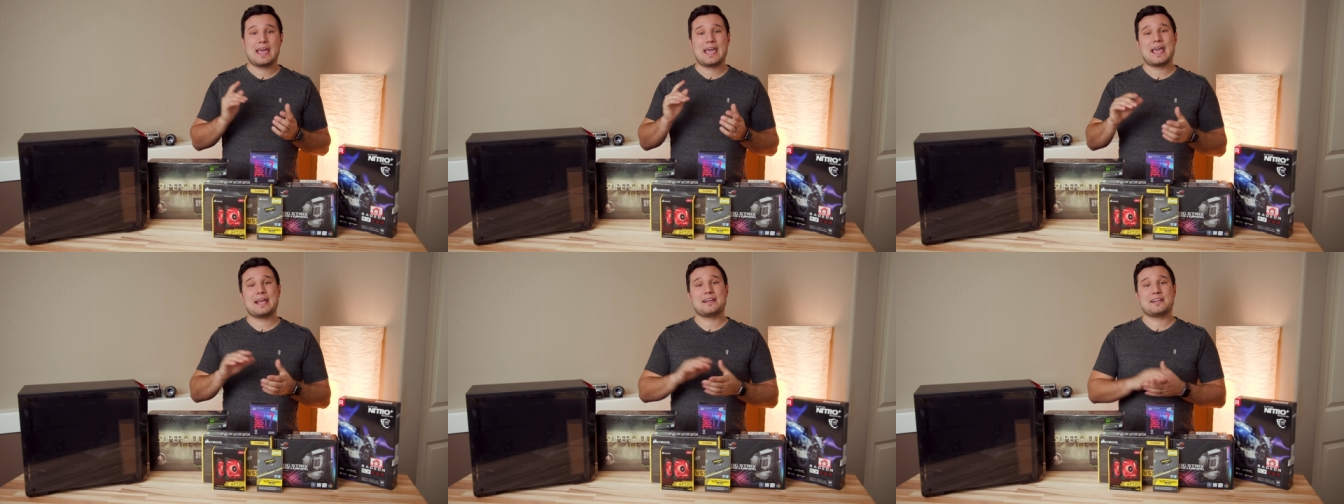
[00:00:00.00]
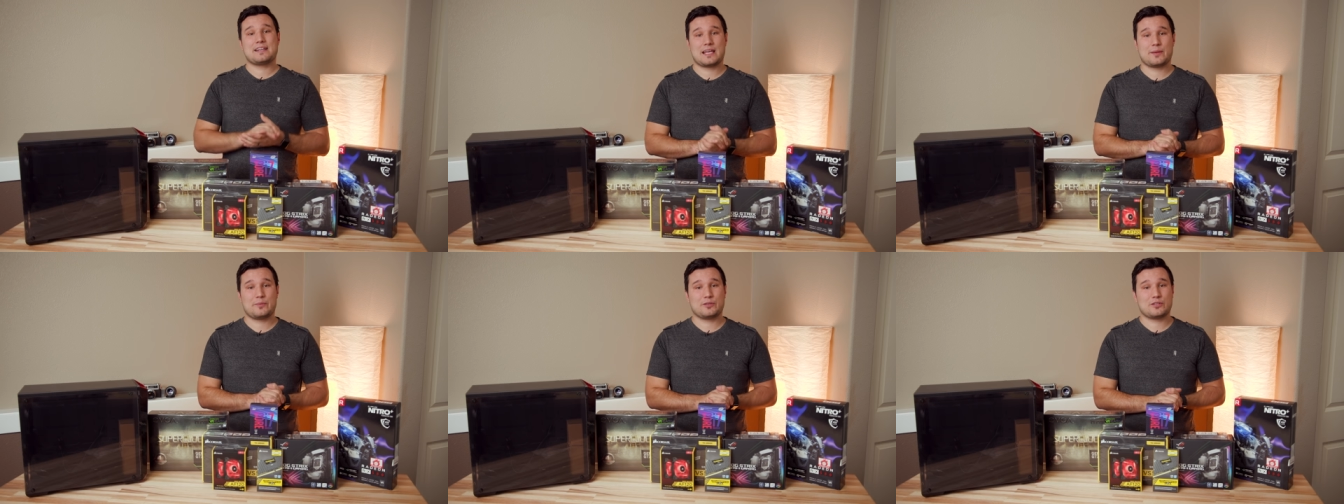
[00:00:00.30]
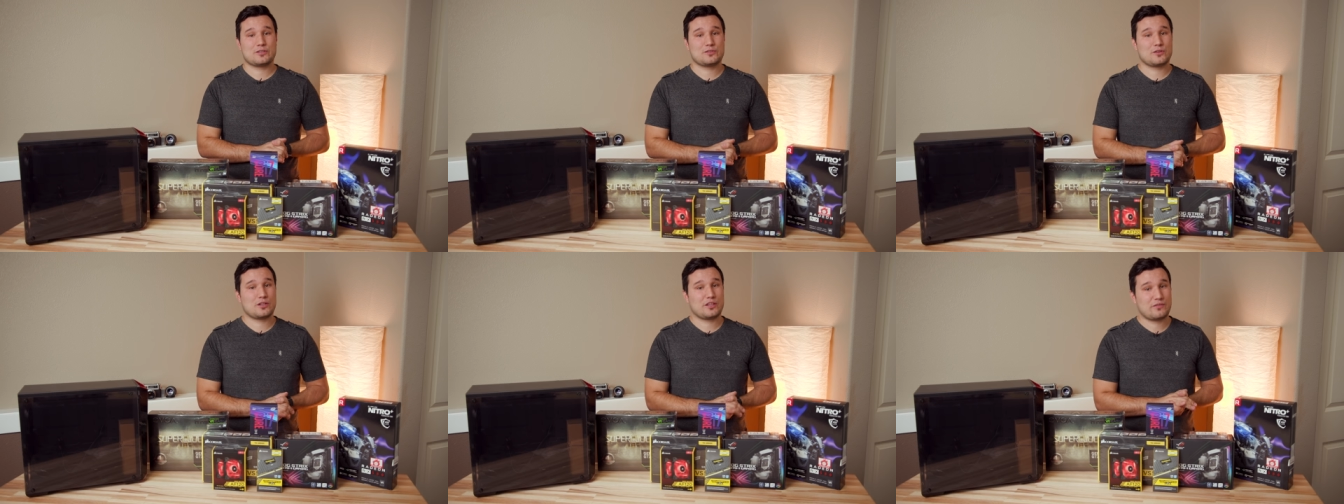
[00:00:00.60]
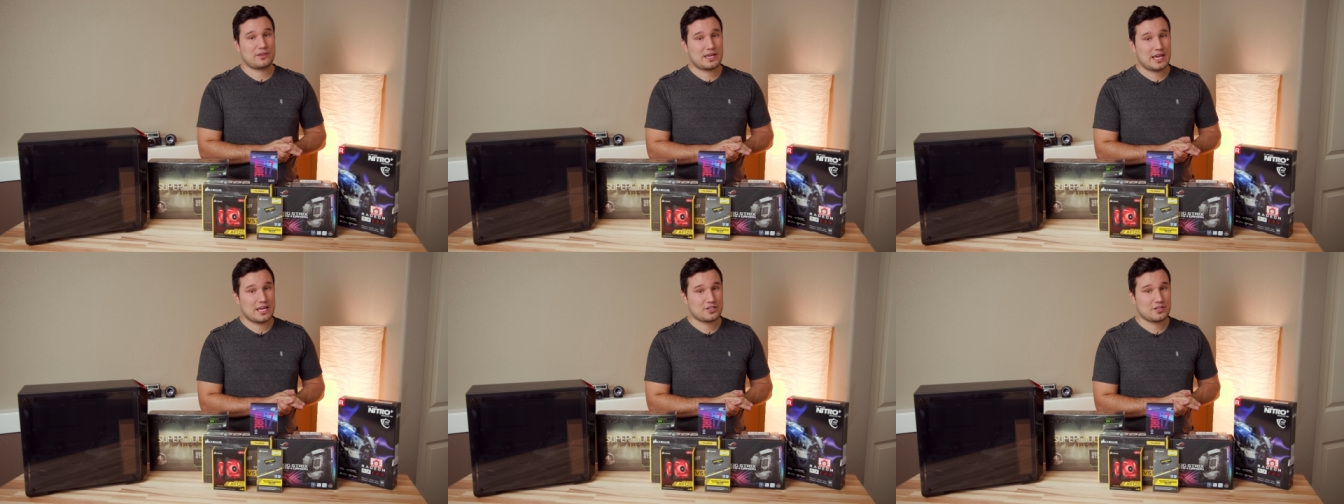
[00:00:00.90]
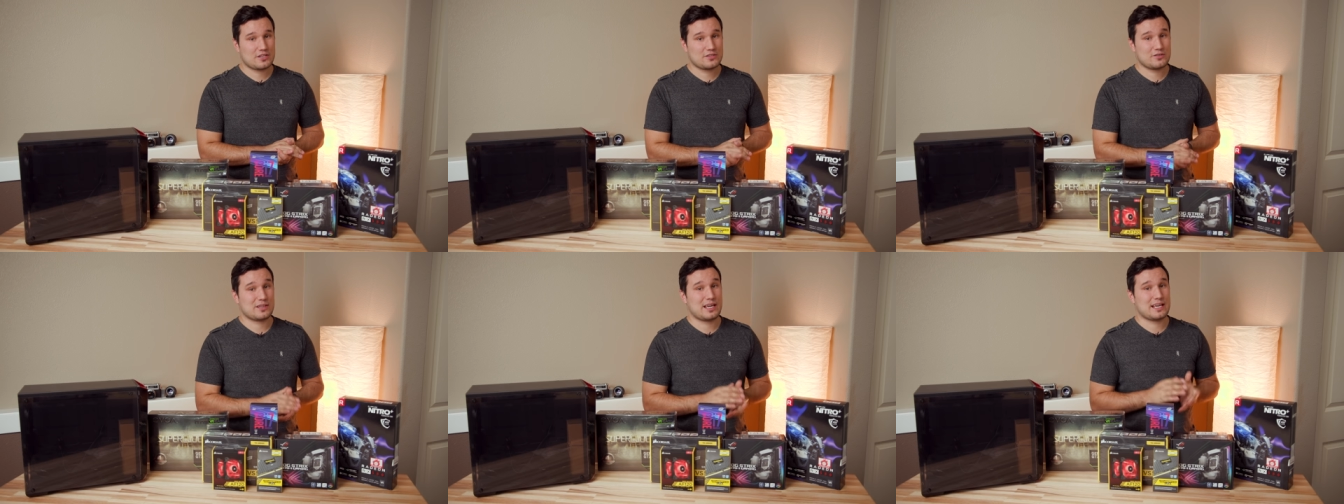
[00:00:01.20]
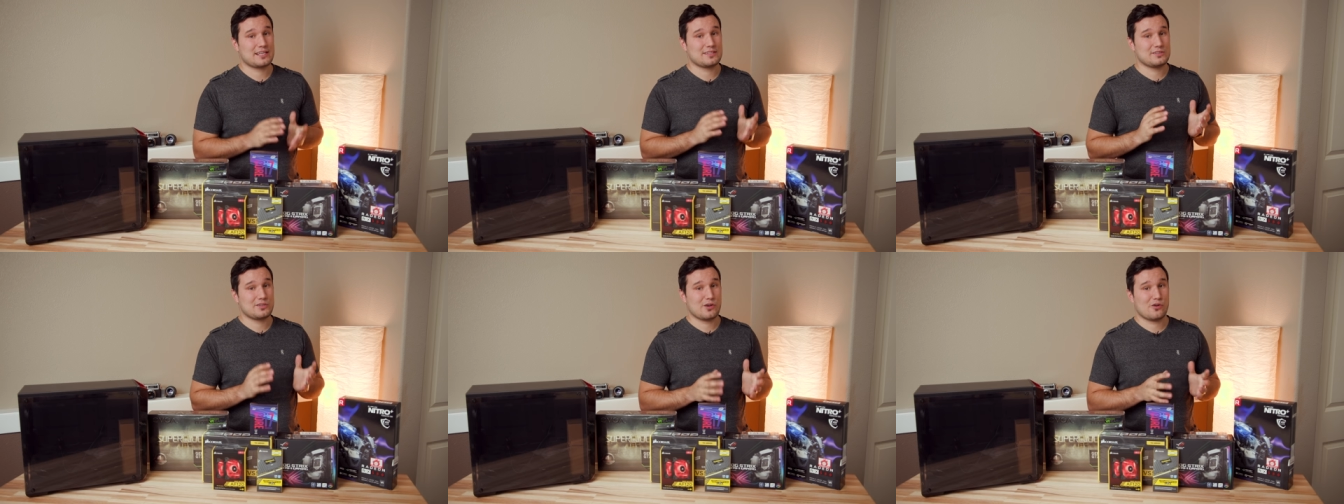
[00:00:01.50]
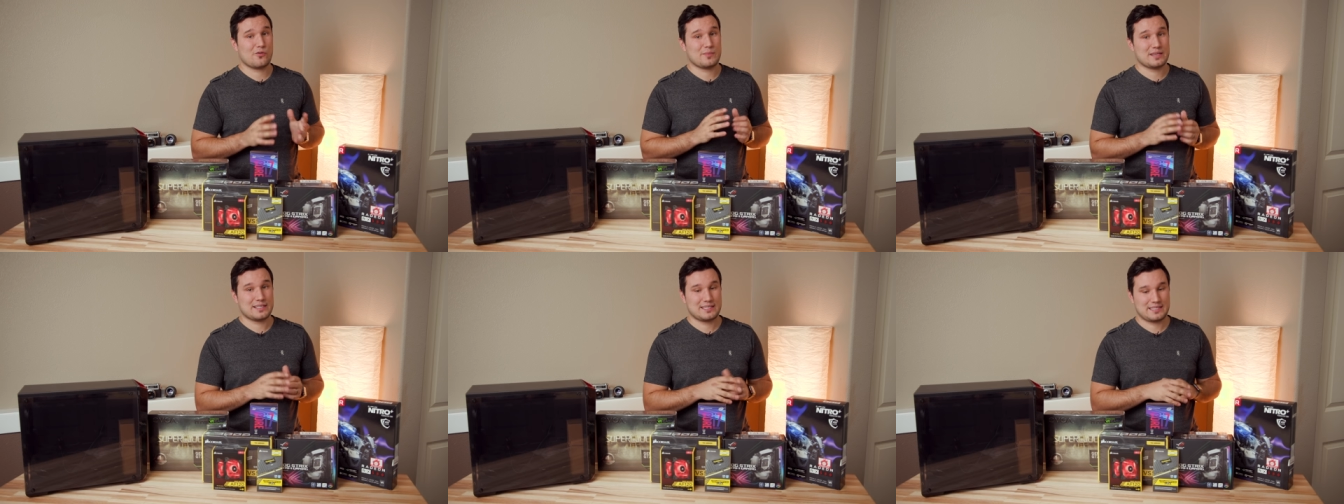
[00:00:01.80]
and enable those notifications so you guys
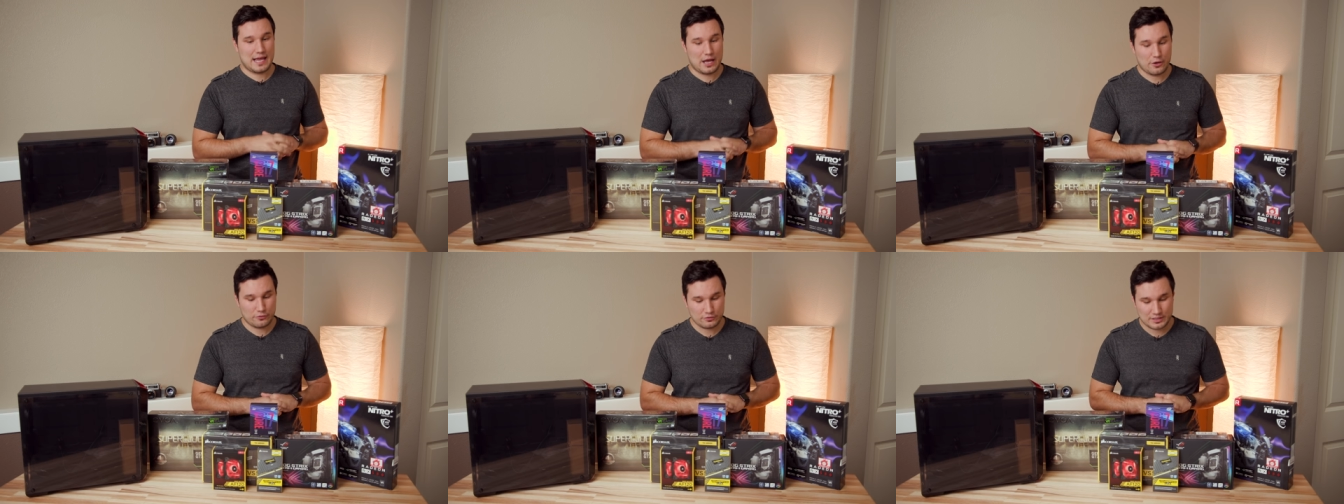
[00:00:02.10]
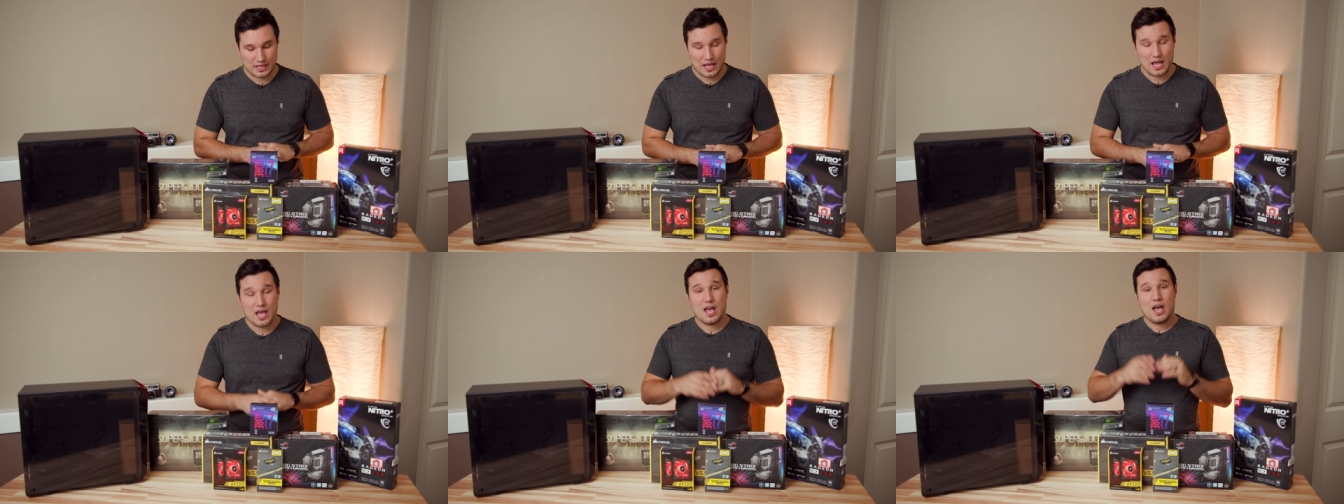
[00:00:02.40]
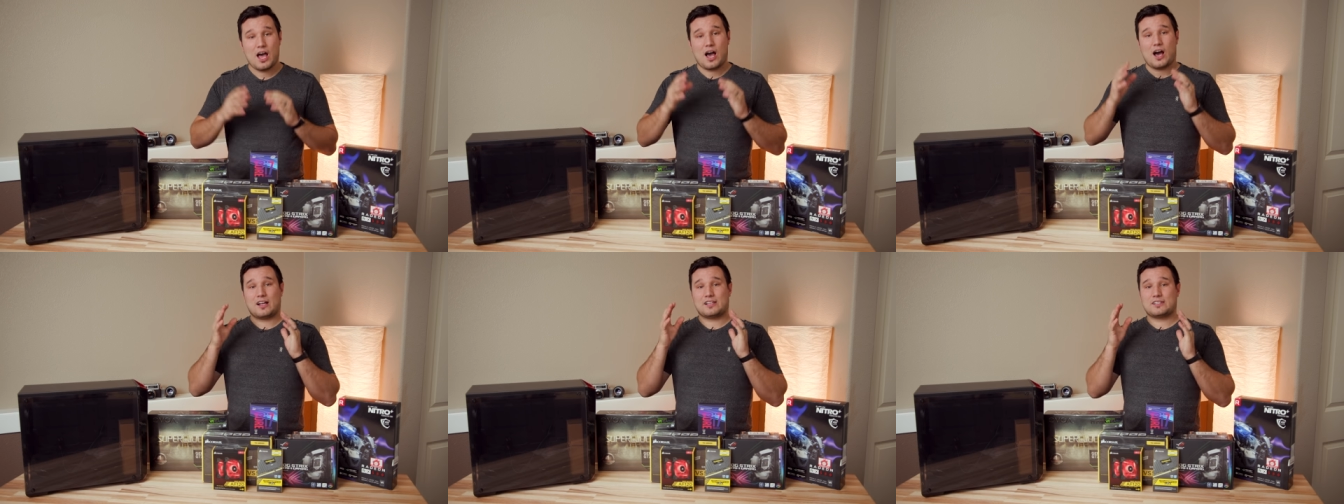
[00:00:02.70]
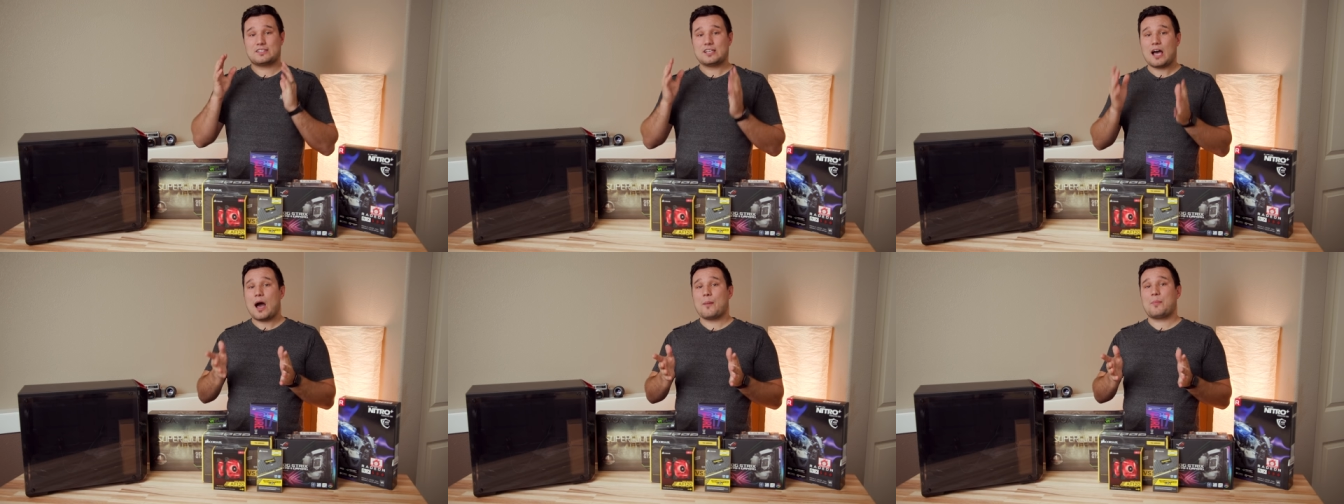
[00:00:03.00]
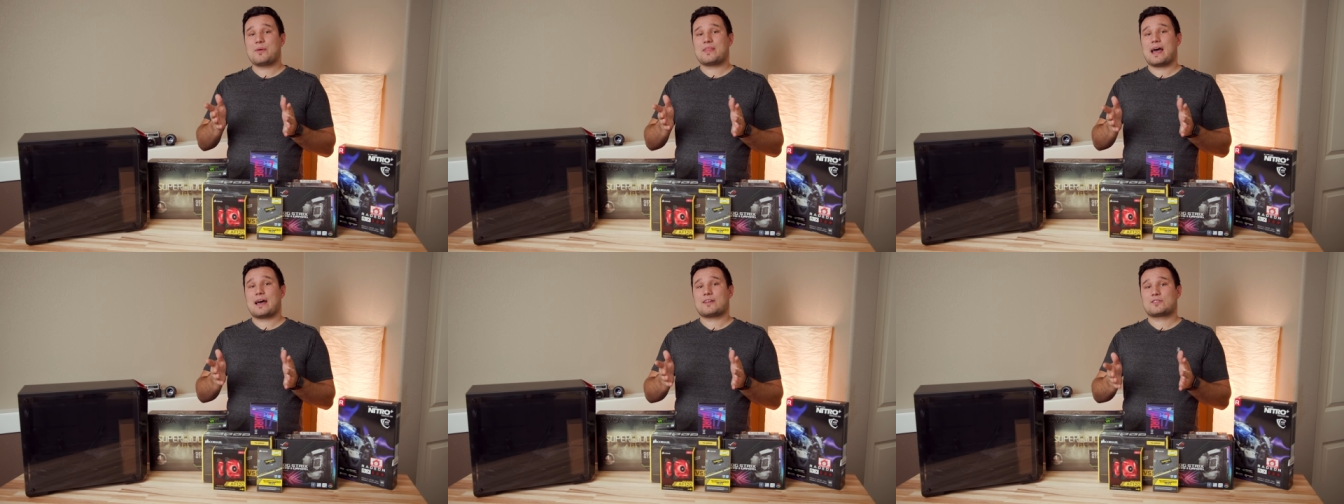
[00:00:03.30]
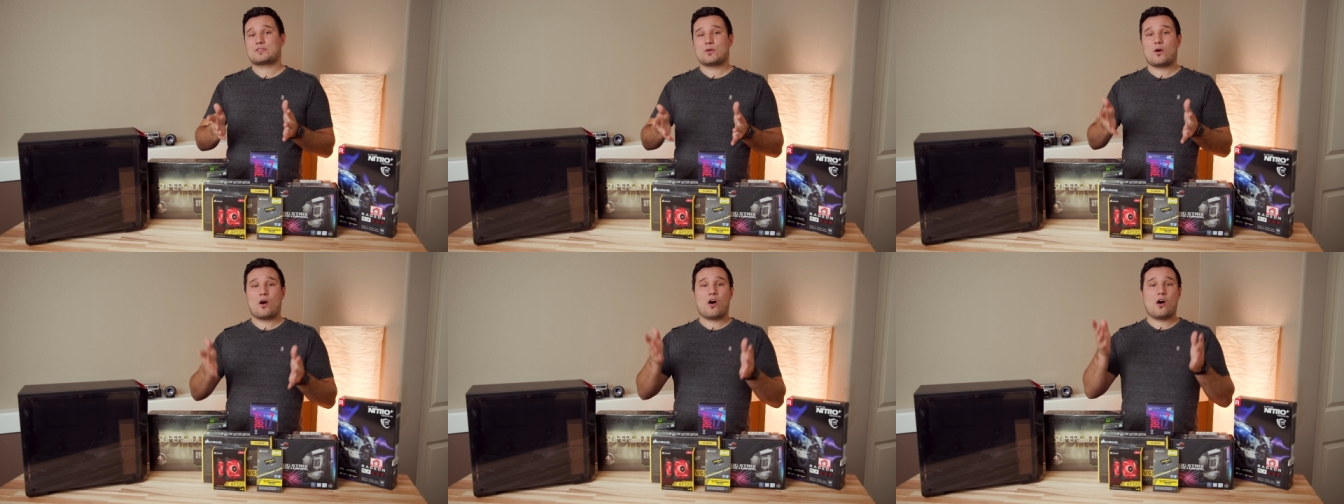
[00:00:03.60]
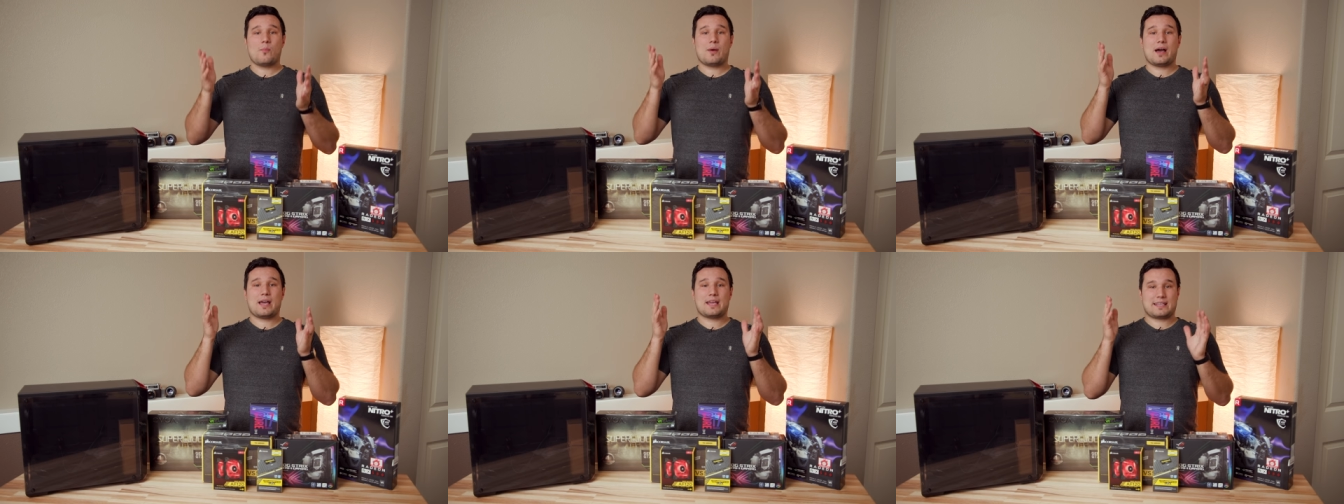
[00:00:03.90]
don't miss out. On top of that, to
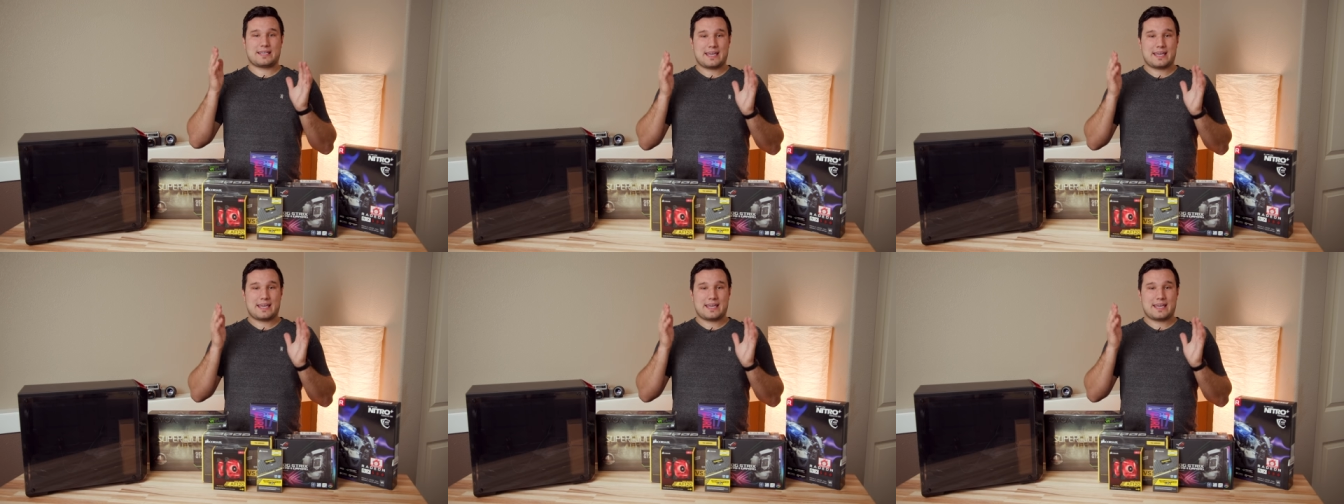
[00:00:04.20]
all my